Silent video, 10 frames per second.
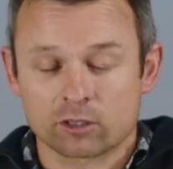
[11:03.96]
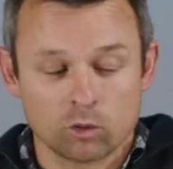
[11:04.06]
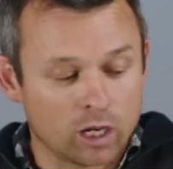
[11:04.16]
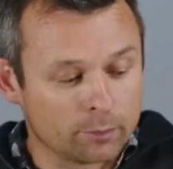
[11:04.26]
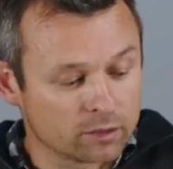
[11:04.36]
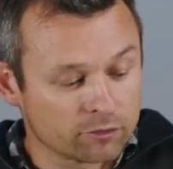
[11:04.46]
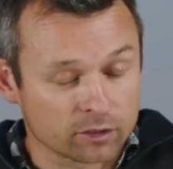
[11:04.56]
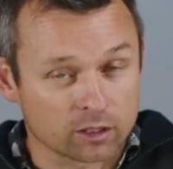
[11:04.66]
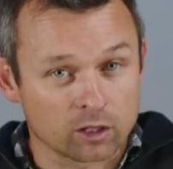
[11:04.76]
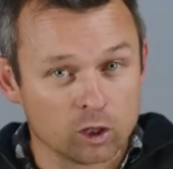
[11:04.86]
requirement for
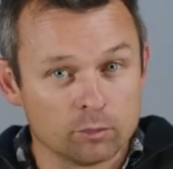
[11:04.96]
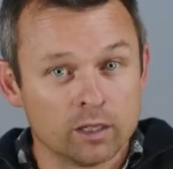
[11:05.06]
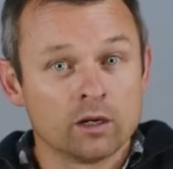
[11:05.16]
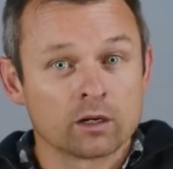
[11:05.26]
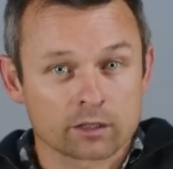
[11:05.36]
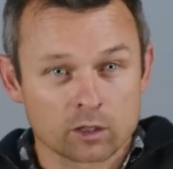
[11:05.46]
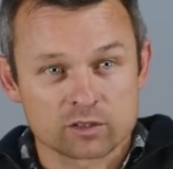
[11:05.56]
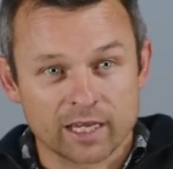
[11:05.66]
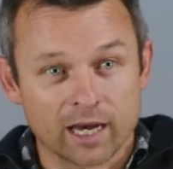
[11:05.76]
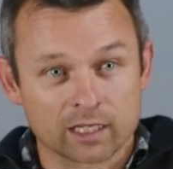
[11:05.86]
the globe
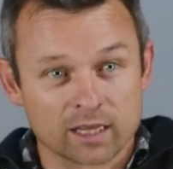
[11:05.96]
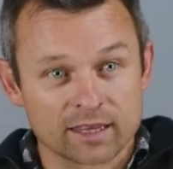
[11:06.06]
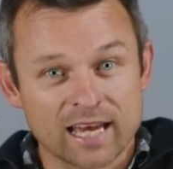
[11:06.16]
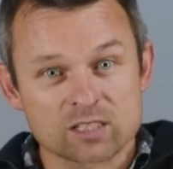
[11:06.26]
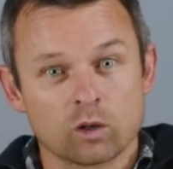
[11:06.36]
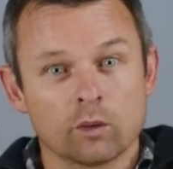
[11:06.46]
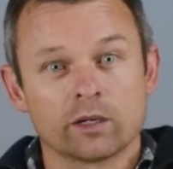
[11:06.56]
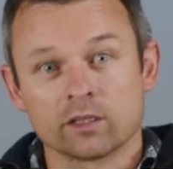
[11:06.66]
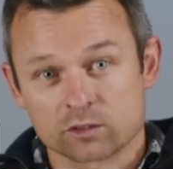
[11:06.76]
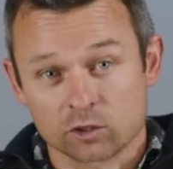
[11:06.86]
goes down, and that's why
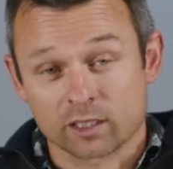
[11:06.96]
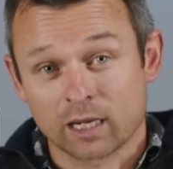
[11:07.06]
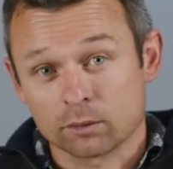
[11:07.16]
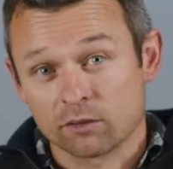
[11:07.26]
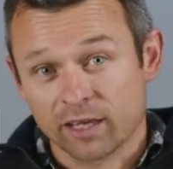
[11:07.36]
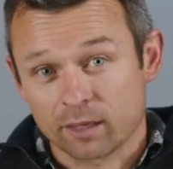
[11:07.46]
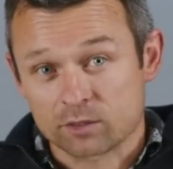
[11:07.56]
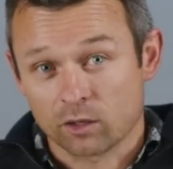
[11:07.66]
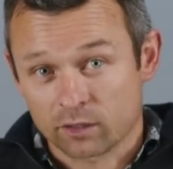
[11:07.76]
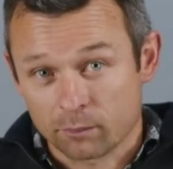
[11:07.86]
we only saw a couple of
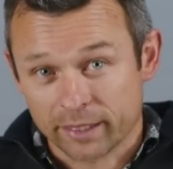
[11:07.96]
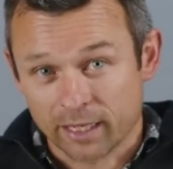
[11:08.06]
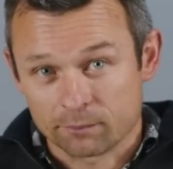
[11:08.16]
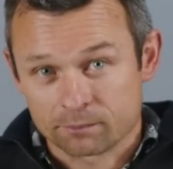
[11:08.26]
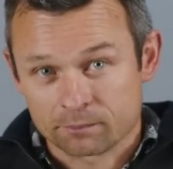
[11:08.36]
amps on the meter.